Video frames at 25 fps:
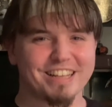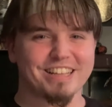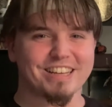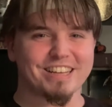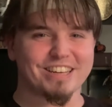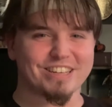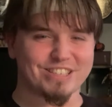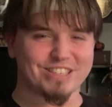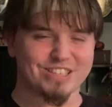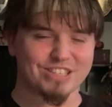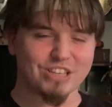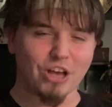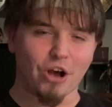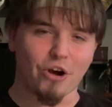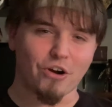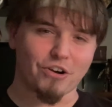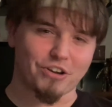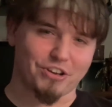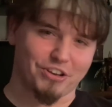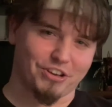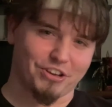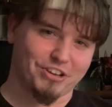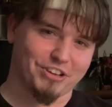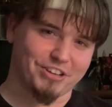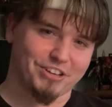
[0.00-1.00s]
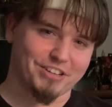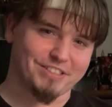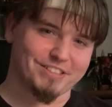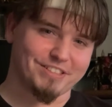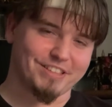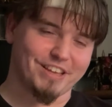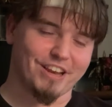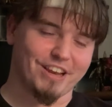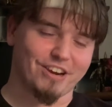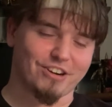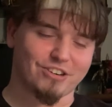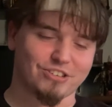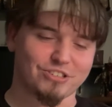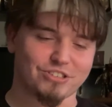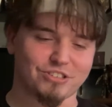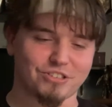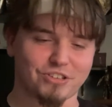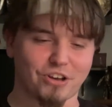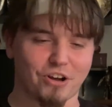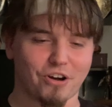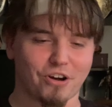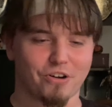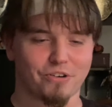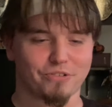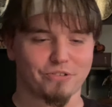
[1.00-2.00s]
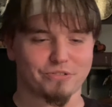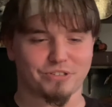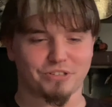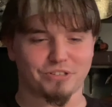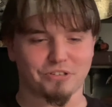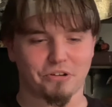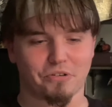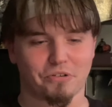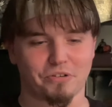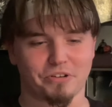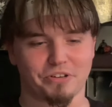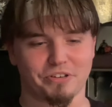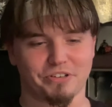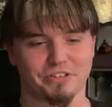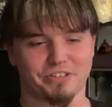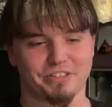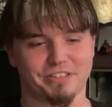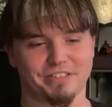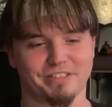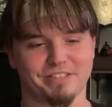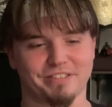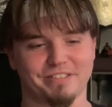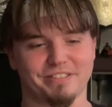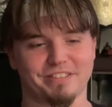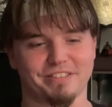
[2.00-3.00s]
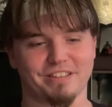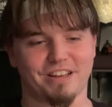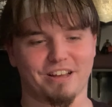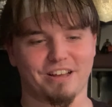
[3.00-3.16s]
They're so good. They are so, so good.